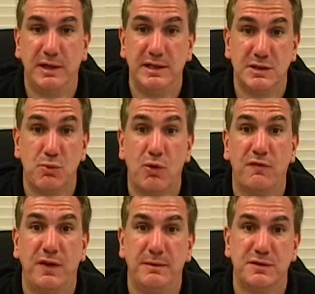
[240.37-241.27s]
and he is more
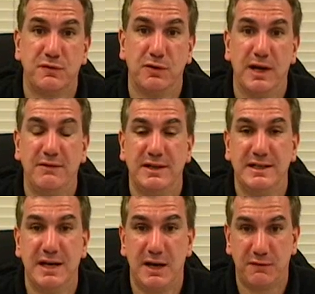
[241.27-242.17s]
famous for
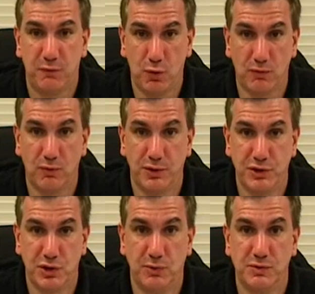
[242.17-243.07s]
having not fought Roy
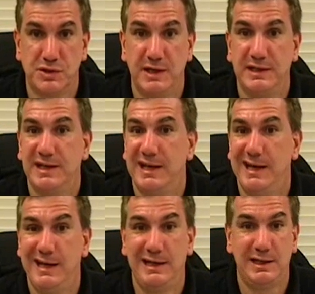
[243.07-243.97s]
Jones than
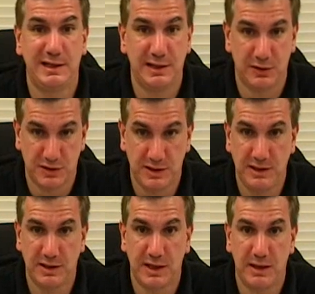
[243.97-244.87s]
anything else that
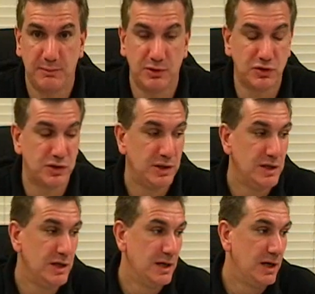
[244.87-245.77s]
he accomplished.
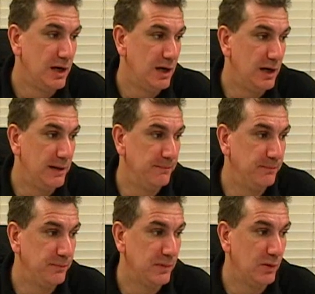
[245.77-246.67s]

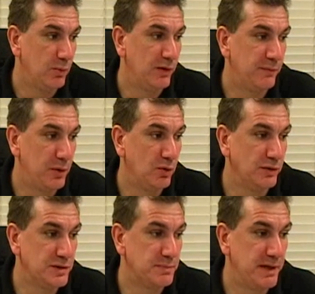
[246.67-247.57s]
One of
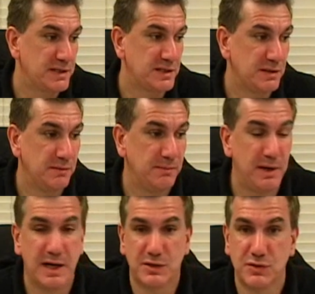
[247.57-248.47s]
Poland's best
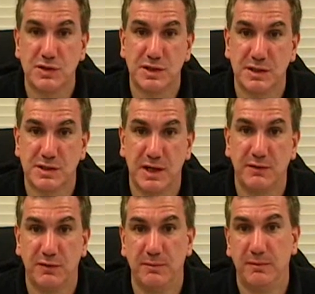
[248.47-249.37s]
boxers, aside
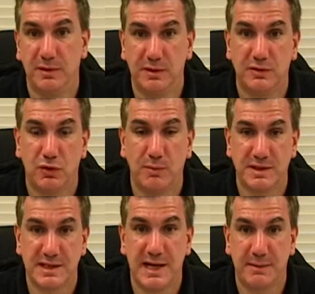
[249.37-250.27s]
from
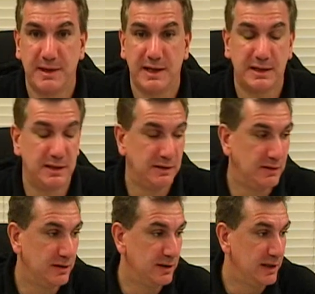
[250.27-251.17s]
Tomasz Adamek and
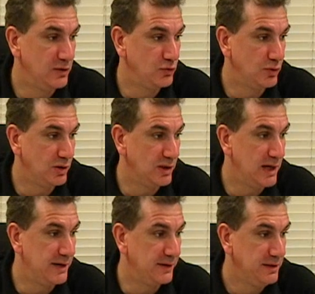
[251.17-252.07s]
Andrew
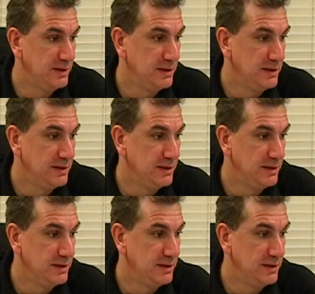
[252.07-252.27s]
Golota,